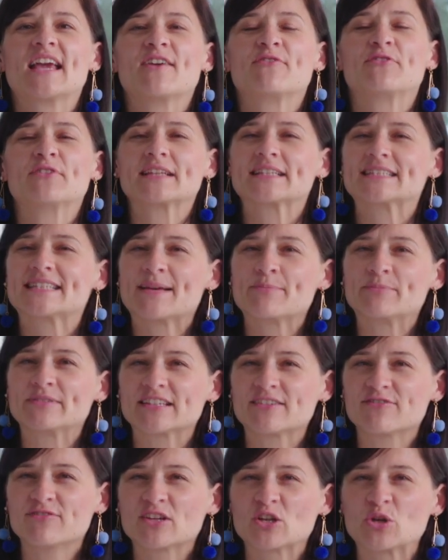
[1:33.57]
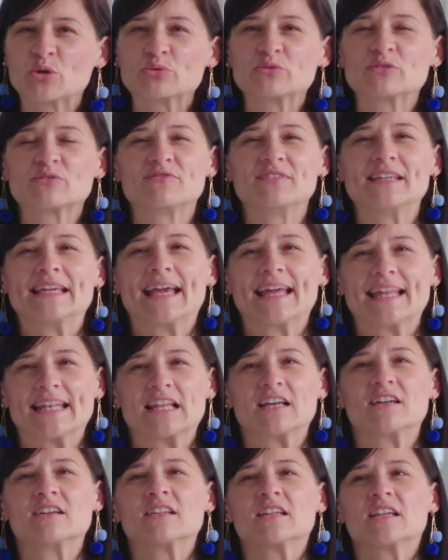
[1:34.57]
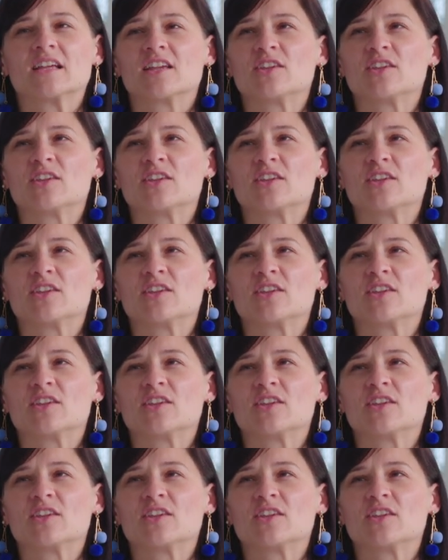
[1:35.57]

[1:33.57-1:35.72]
For example, if you go to Vienna,